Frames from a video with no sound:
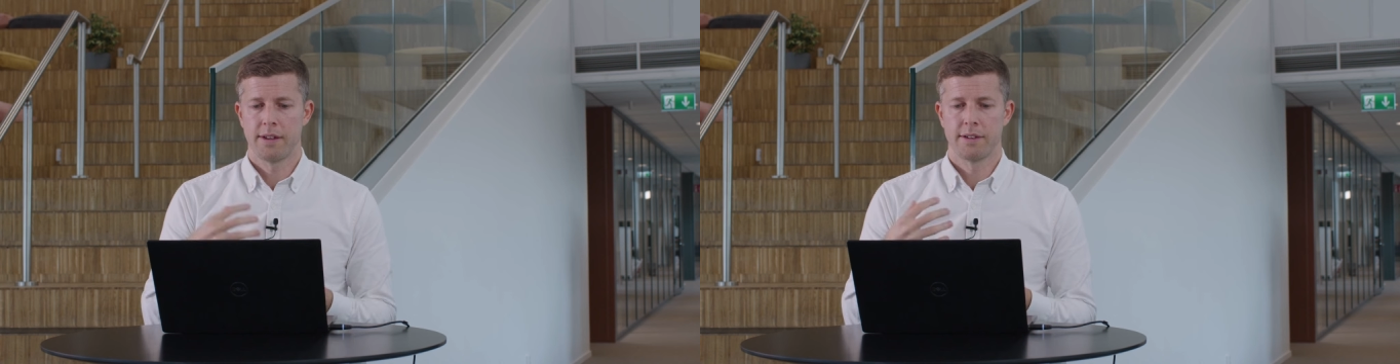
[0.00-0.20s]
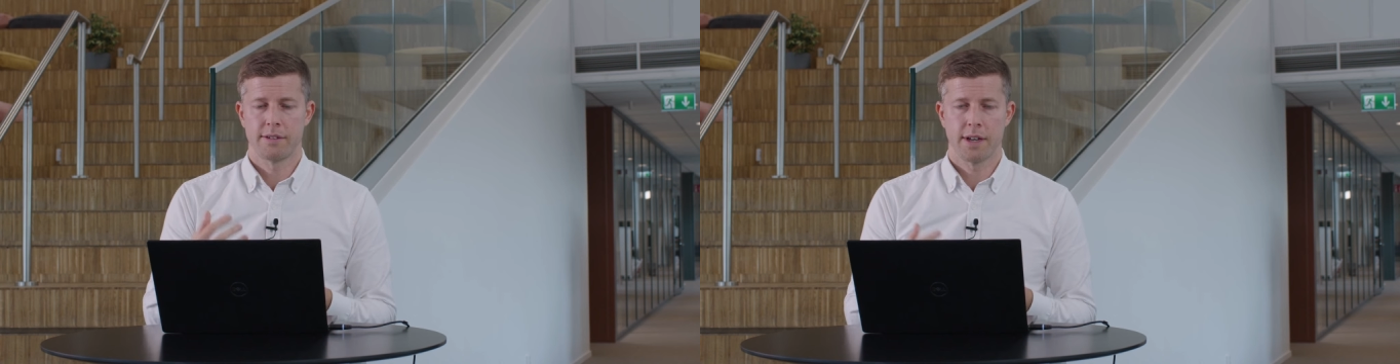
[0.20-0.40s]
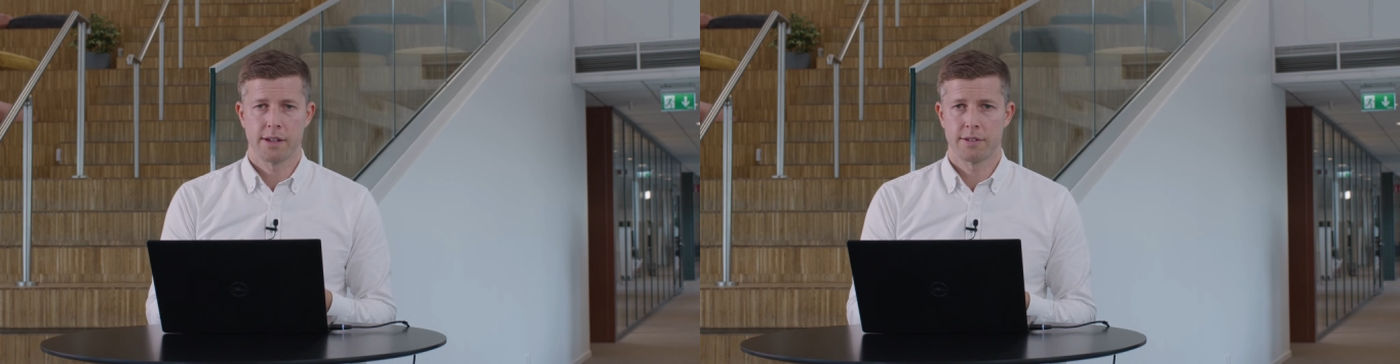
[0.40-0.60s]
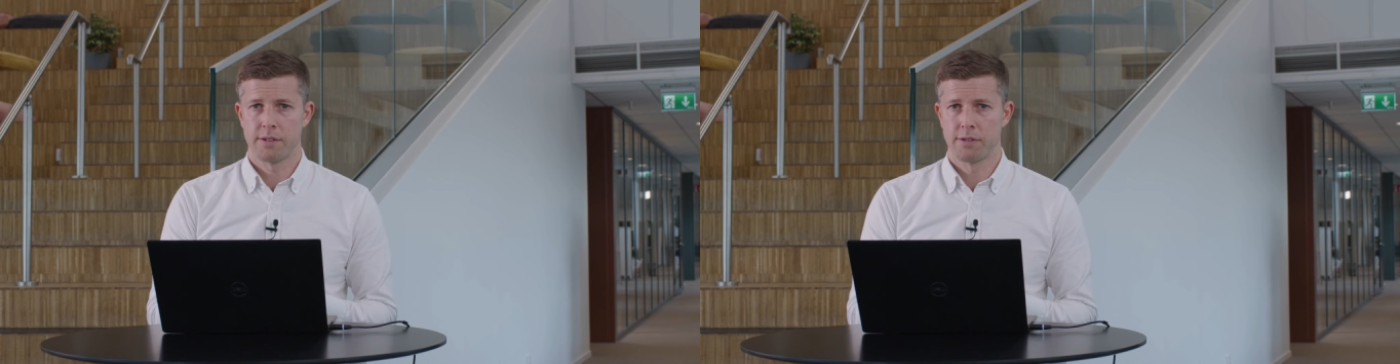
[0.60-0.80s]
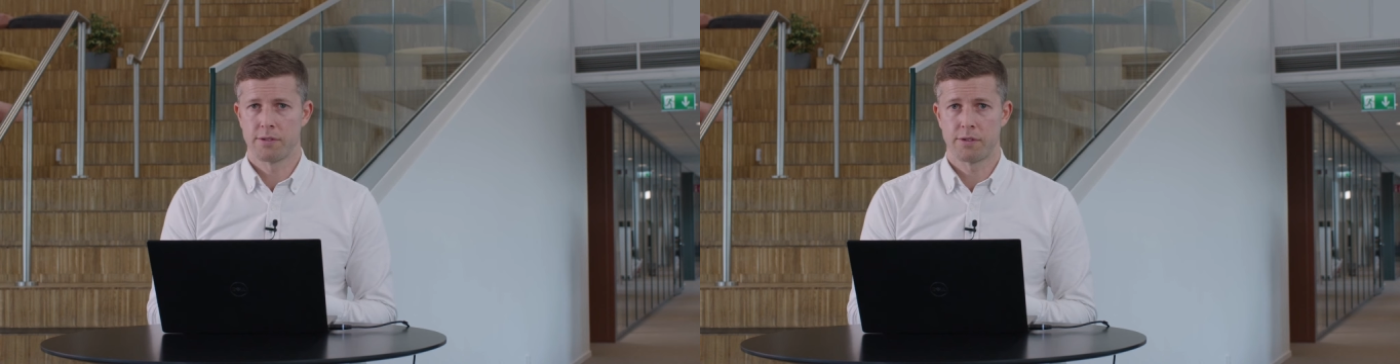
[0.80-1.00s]

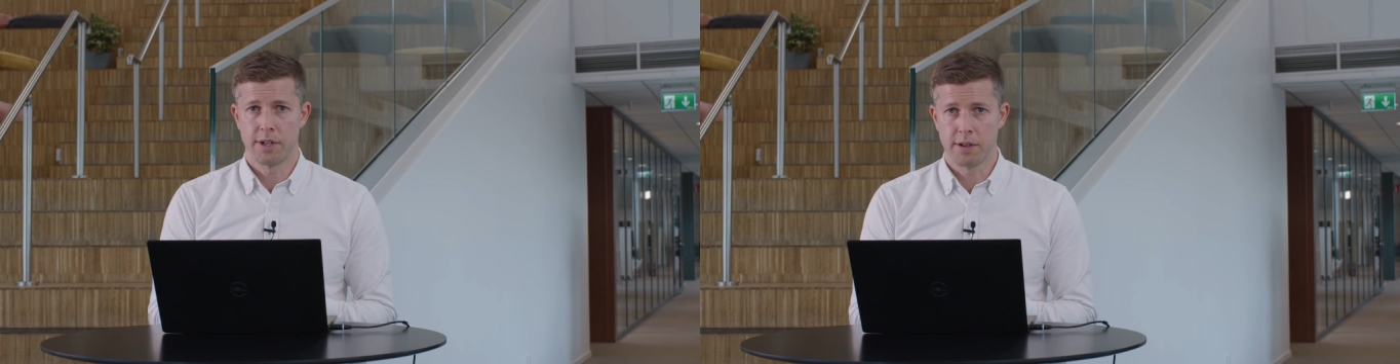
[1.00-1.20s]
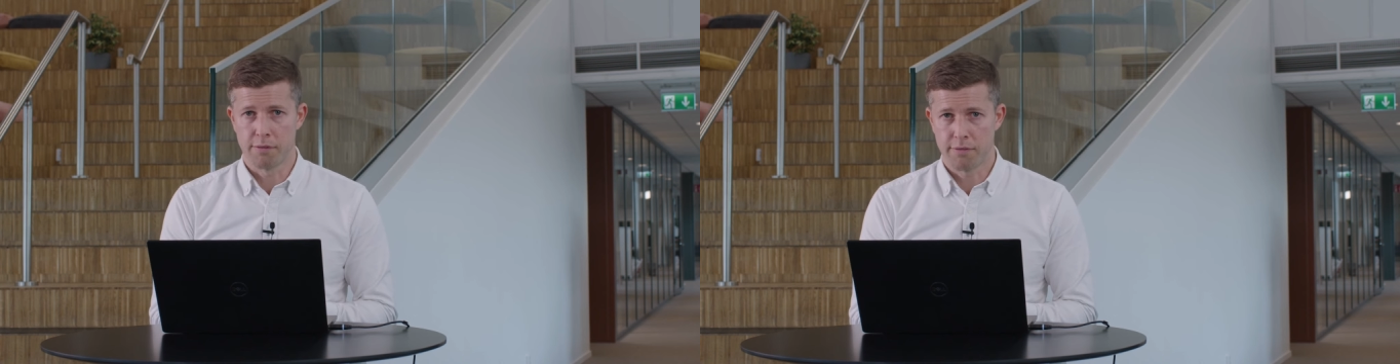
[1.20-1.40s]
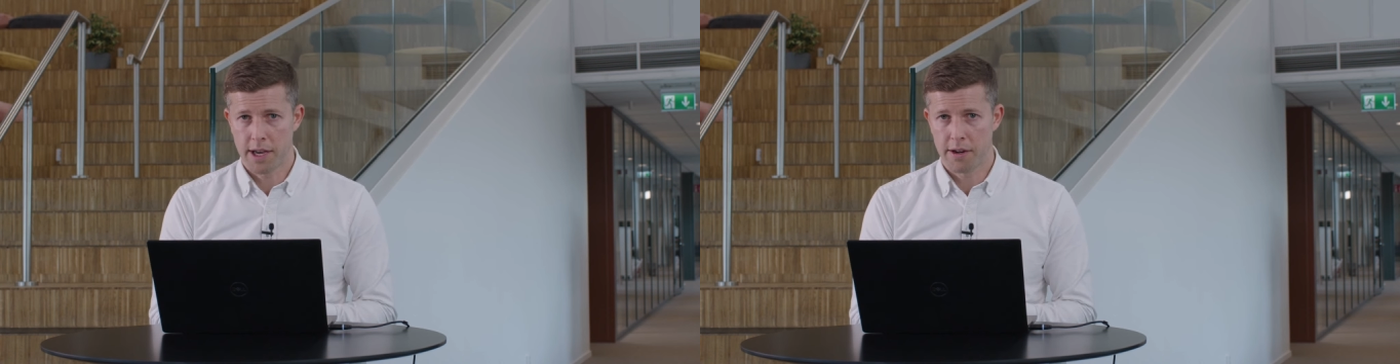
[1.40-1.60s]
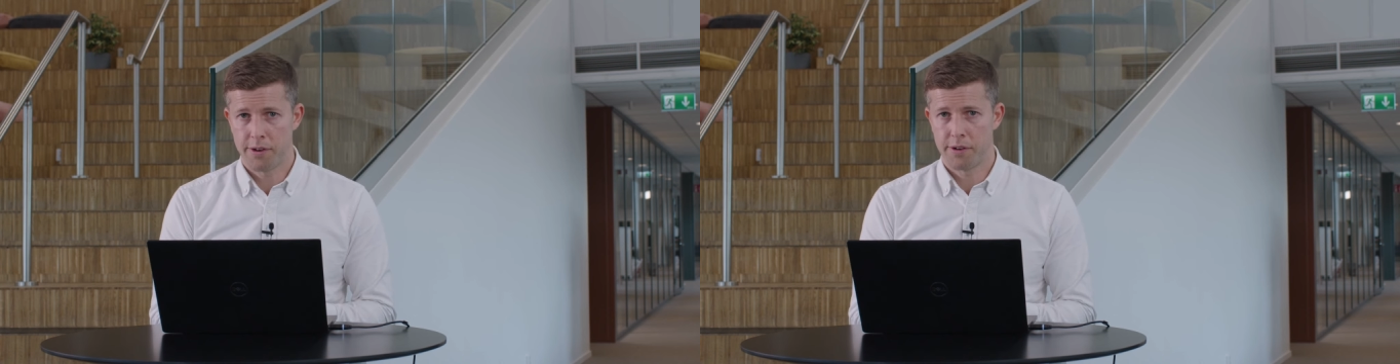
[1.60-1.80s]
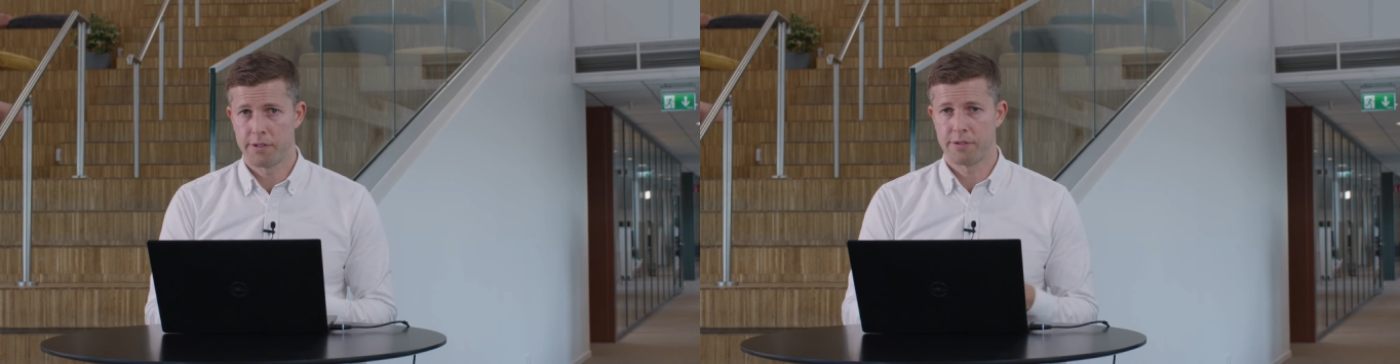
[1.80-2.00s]
stats on screening
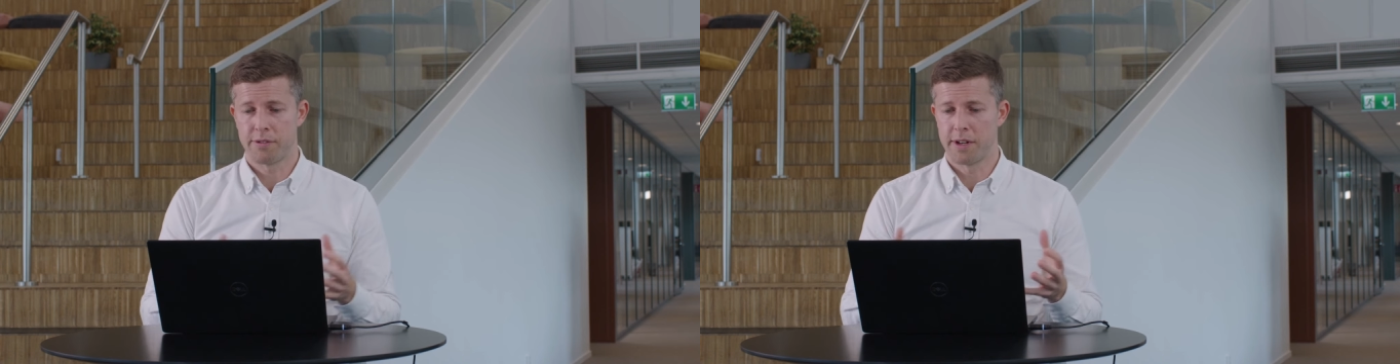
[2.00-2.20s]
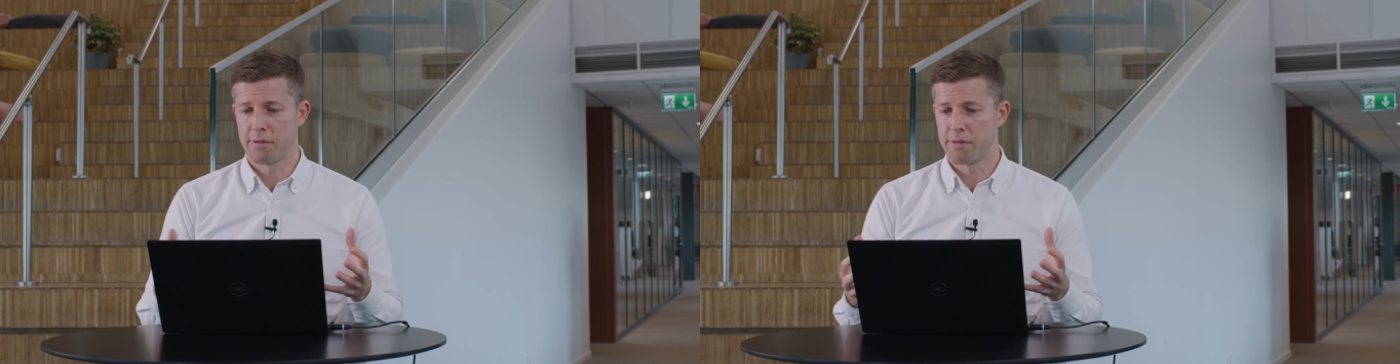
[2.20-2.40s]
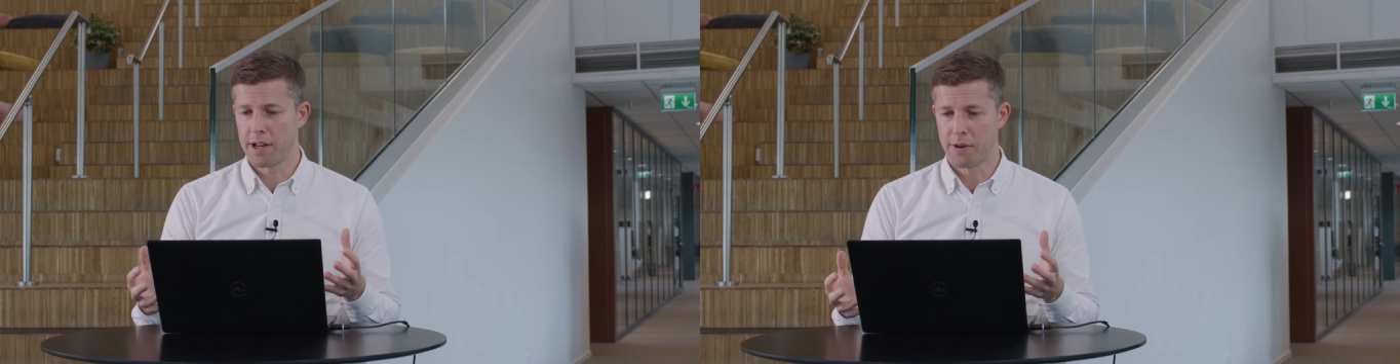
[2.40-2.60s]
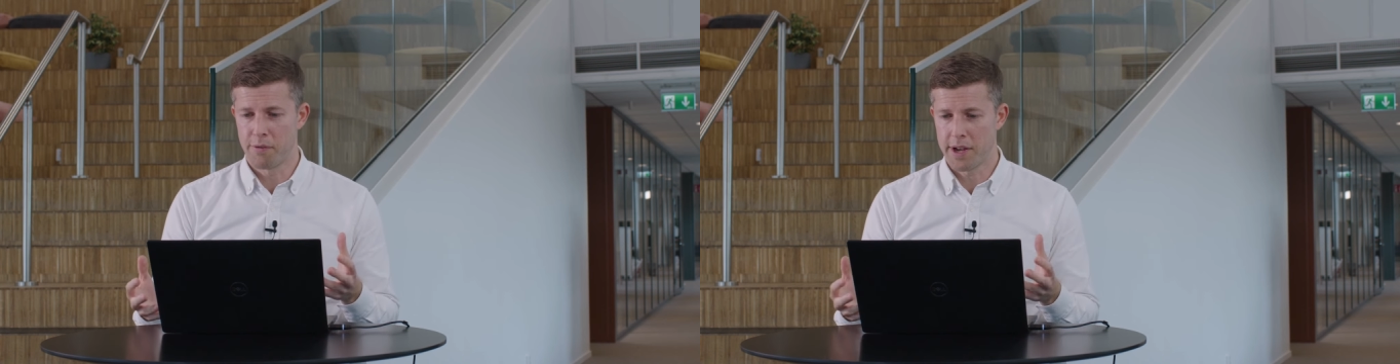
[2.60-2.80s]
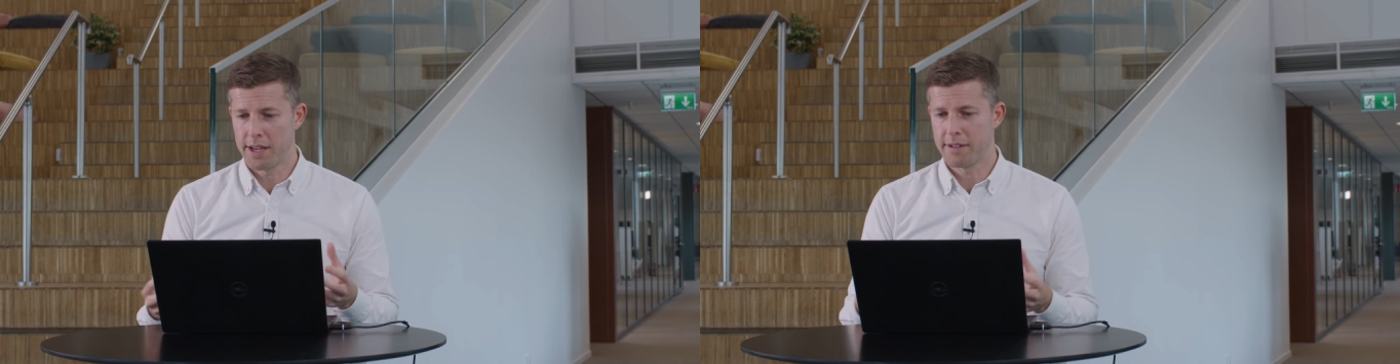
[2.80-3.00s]
failure
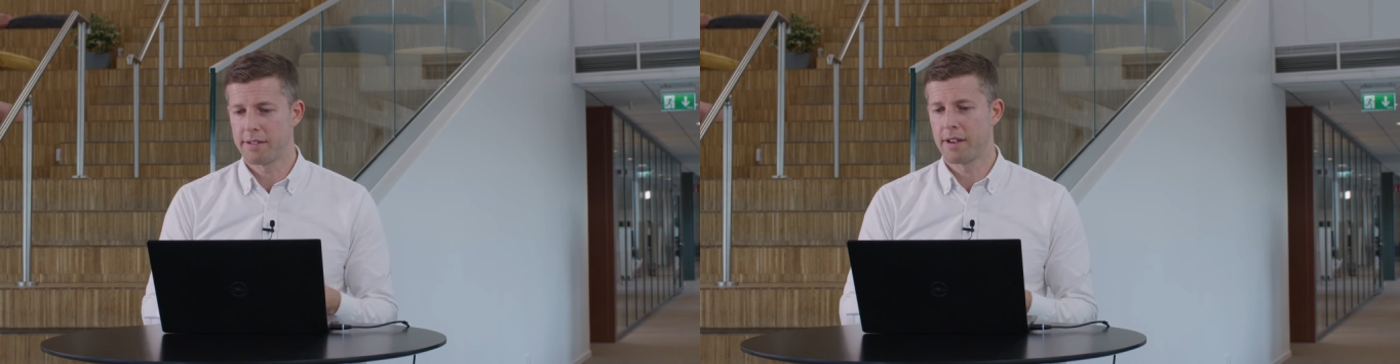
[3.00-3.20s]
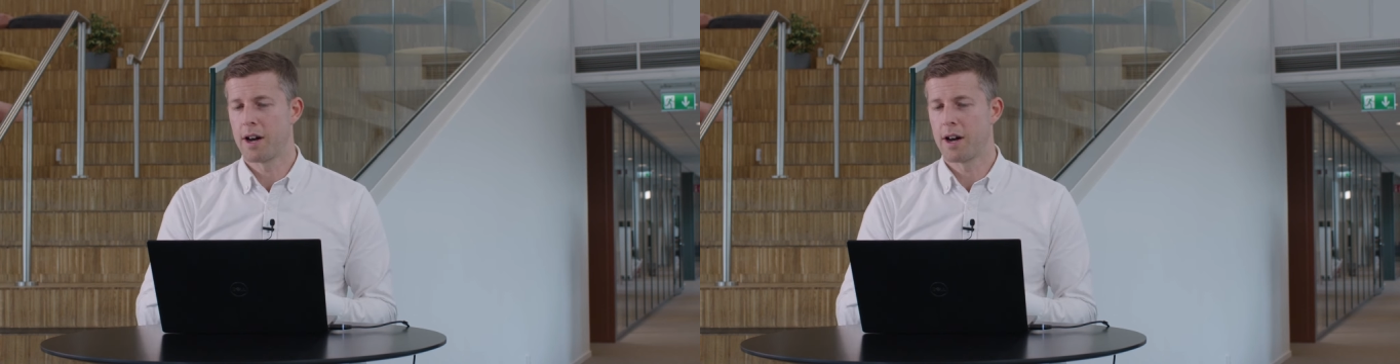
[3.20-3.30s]
rate,